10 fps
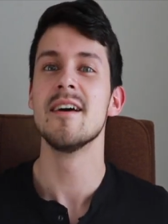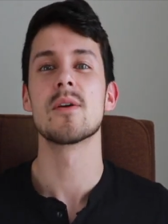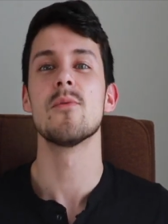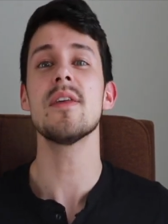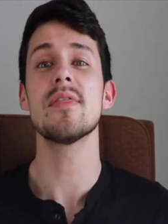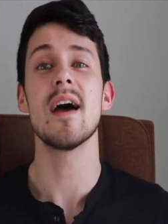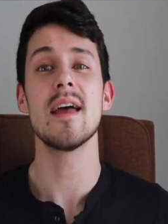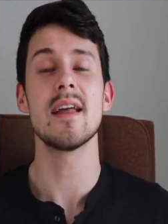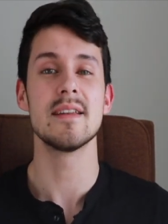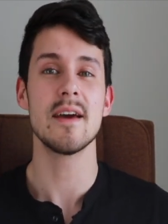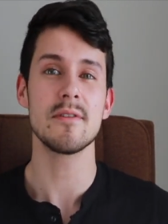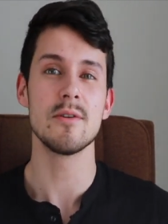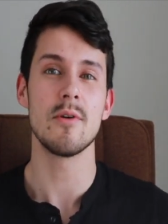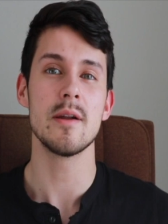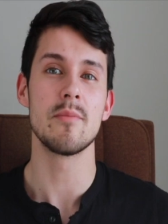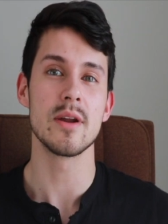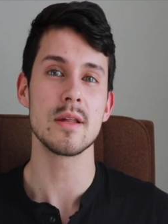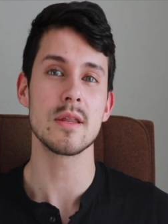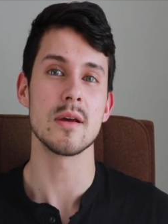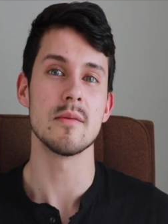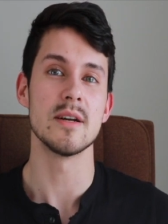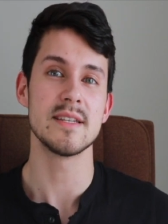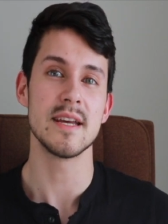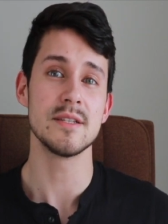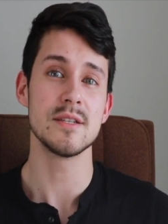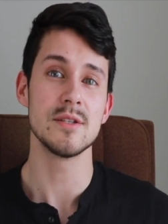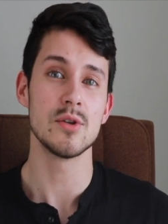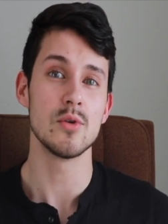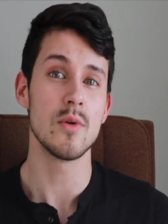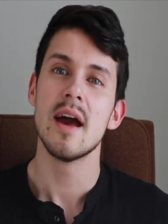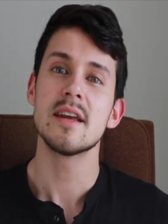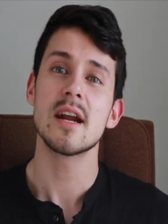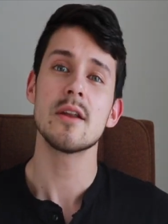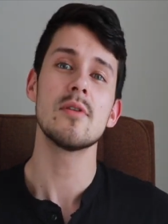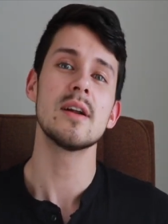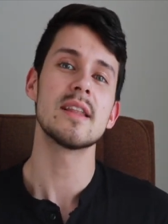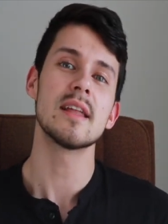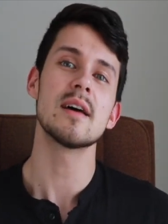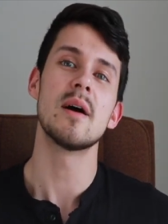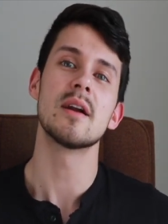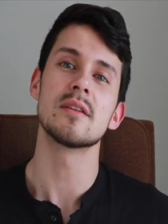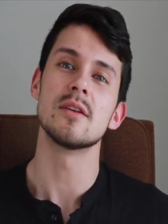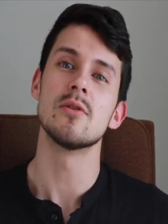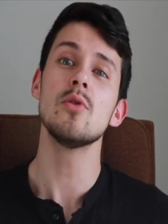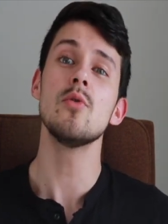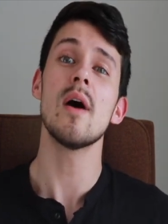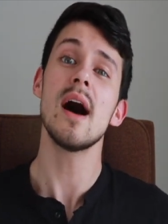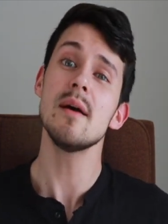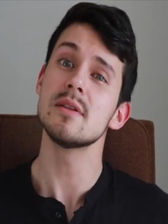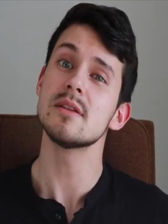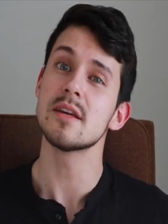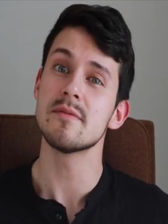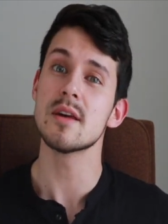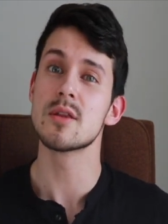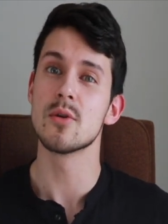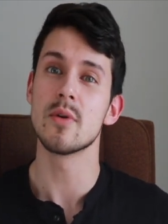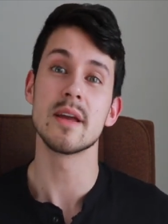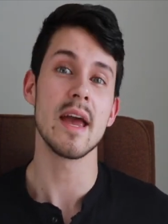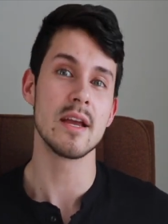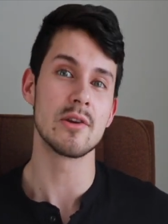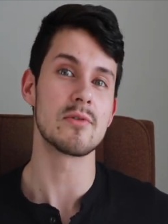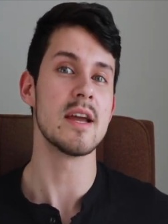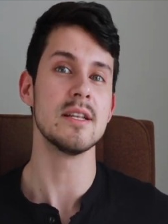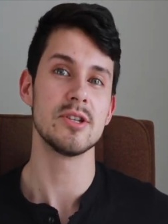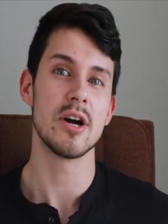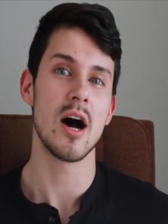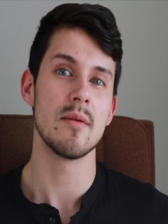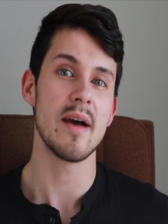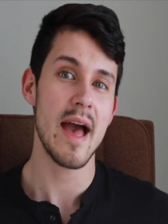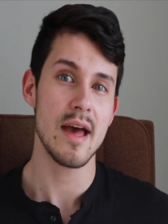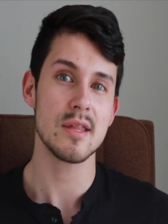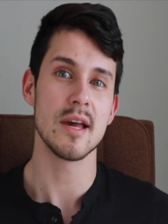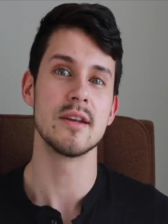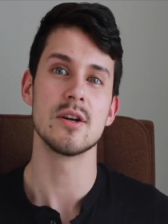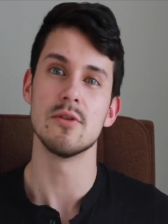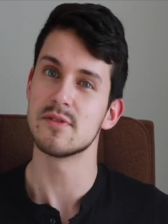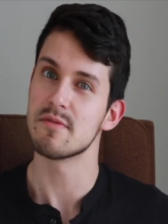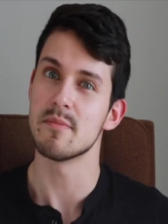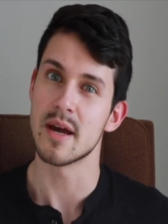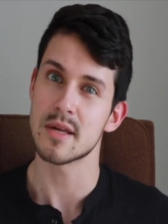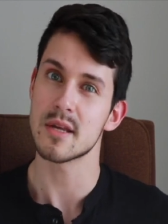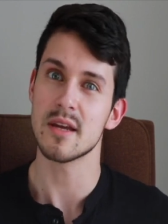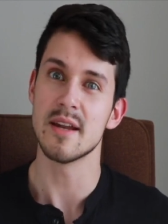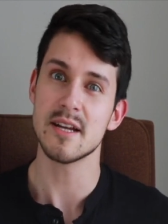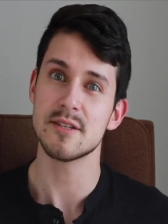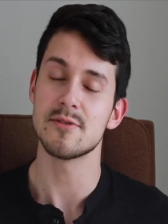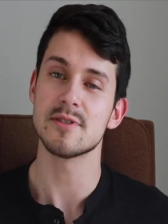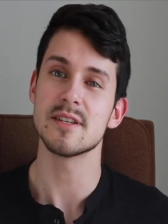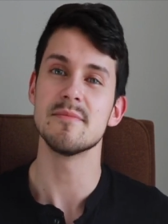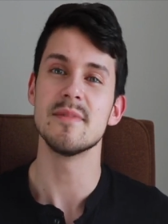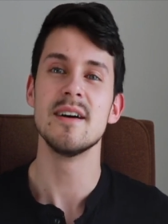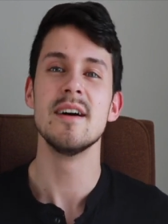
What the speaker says: With that, I definitely want to bring some attention to Gerardo el Tata Martino, who I believe is doing a great job as head coach of the Mexican national team.